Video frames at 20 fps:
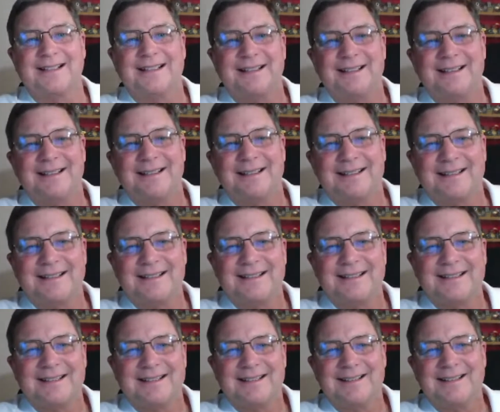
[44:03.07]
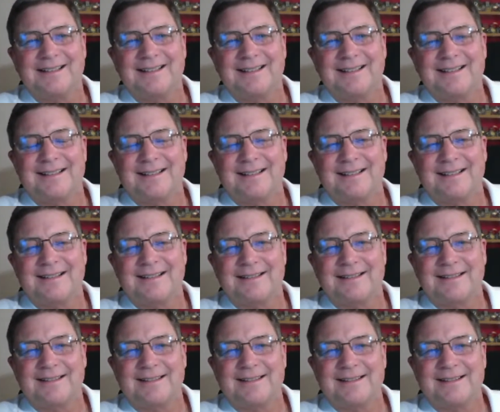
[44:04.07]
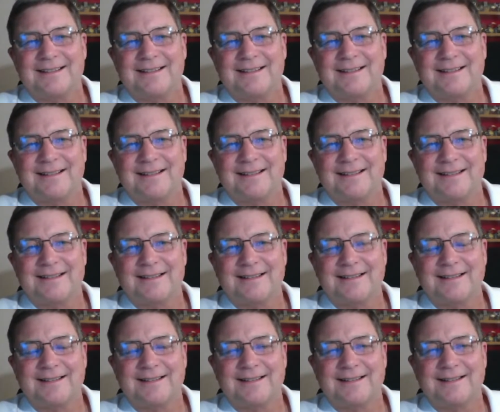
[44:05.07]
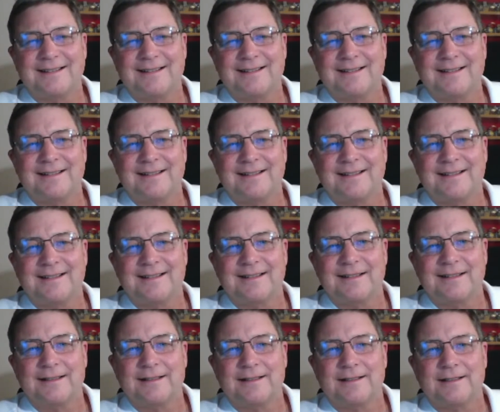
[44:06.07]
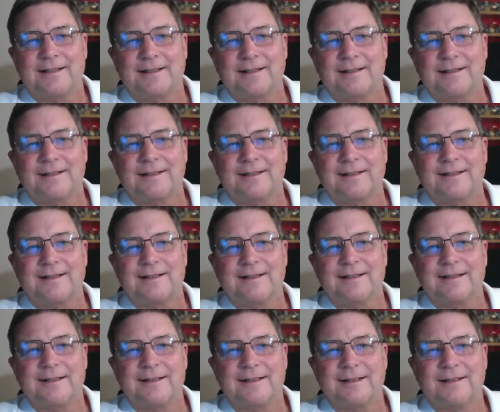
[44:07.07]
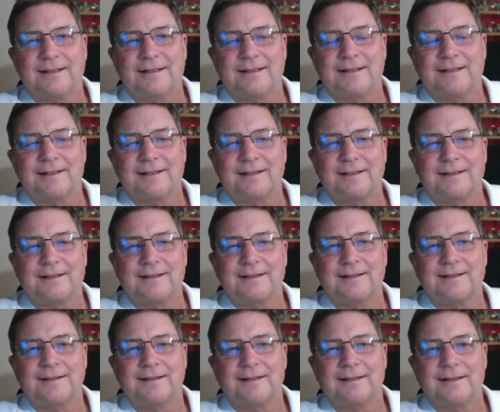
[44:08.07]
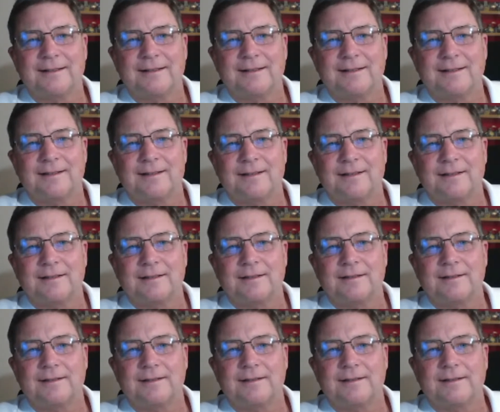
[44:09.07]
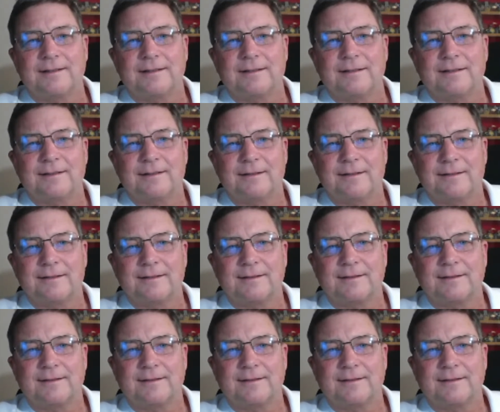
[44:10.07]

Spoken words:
No words are spoken by the person on screen.